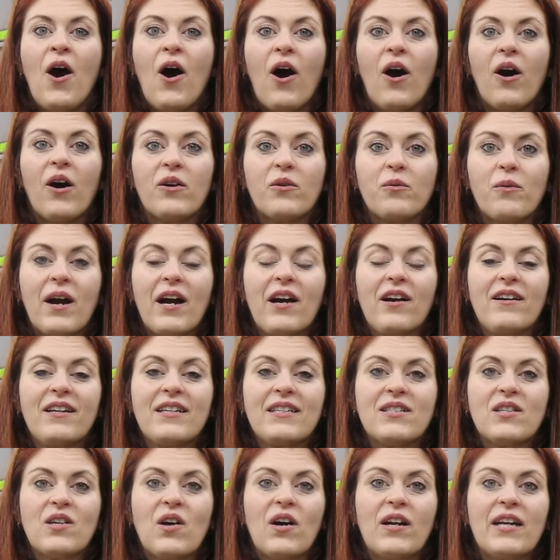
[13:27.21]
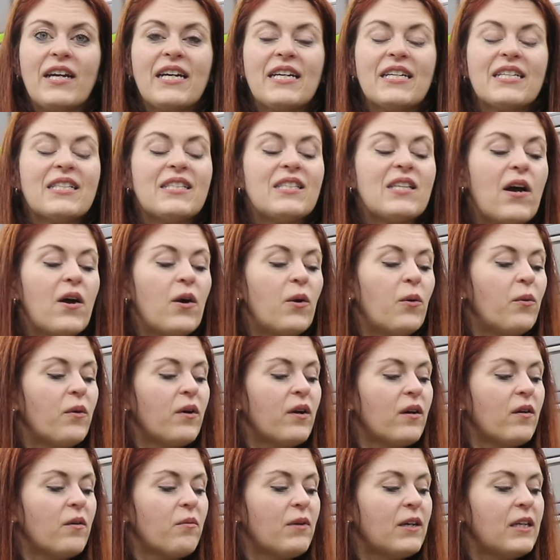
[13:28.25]
Hardwired Exotics, so
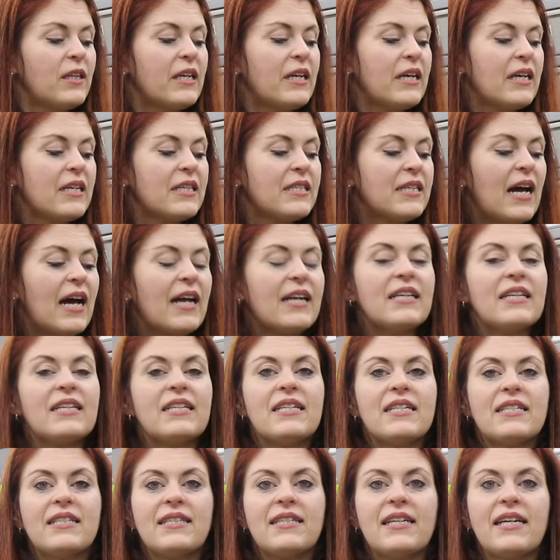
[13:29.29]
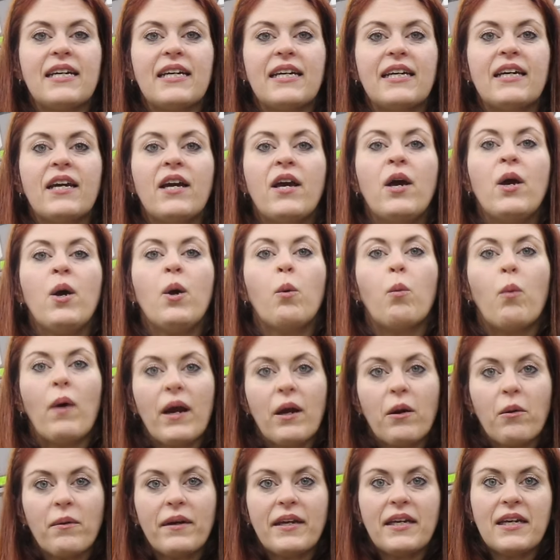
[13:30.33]
we're really excited to see
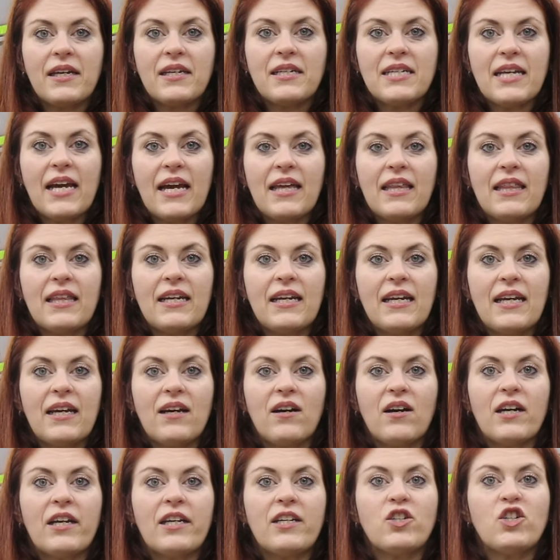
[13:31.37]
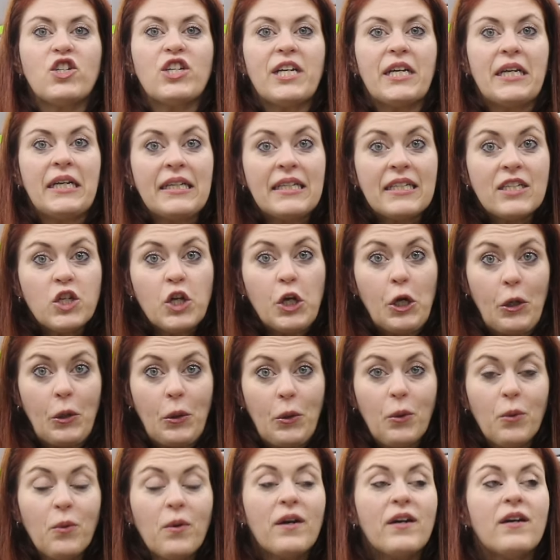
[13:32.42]
where we can take the Neon gene
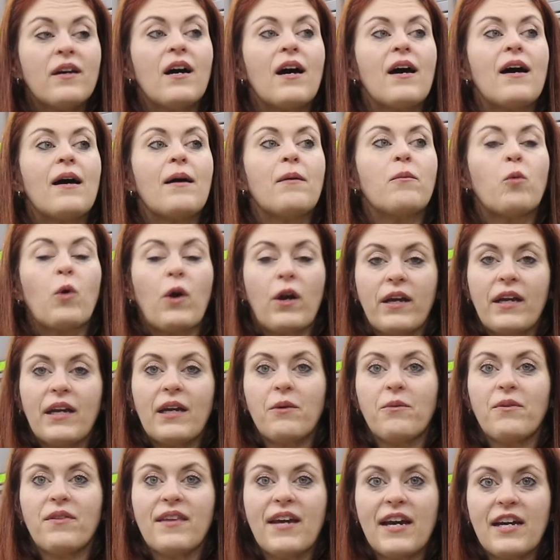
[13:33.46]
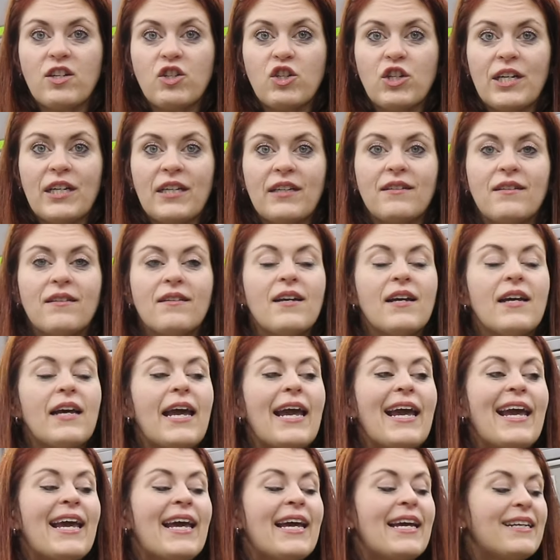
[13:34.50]
to, working with that gene.
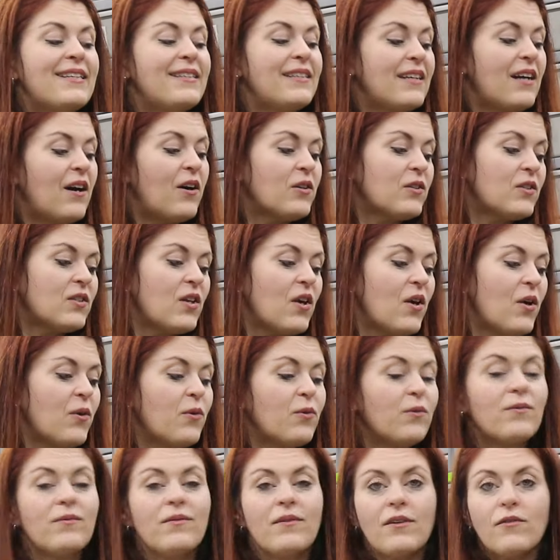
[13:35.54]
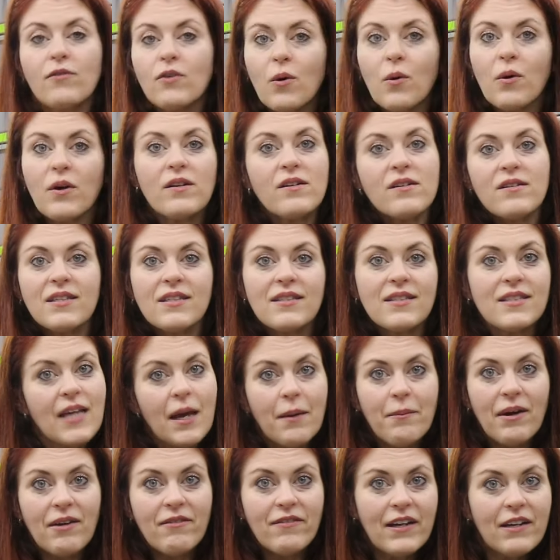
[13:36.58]
And also, of course, it's
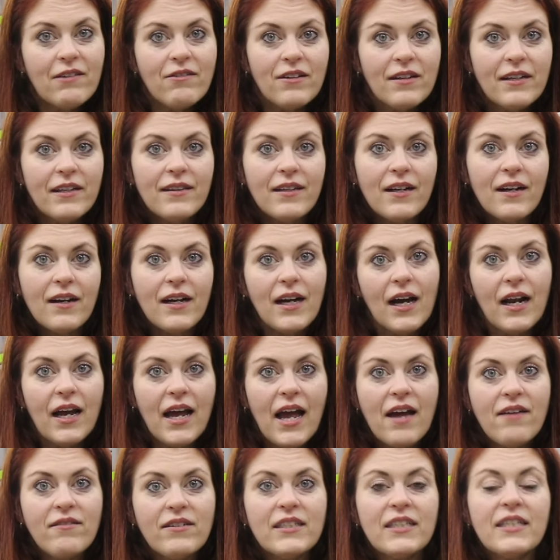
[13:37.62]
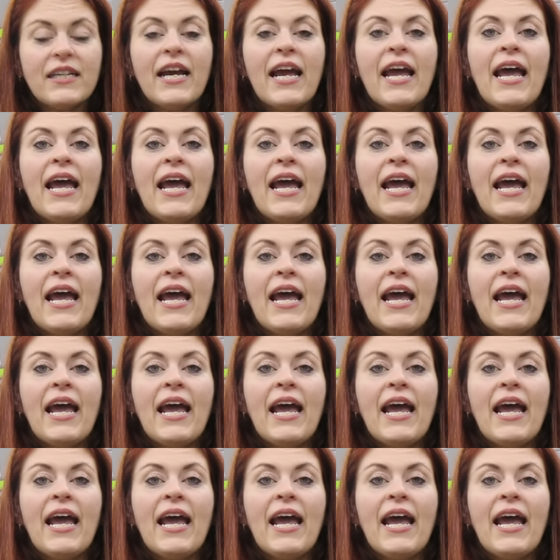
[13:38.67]
got my favorite in there, Gotta Have It.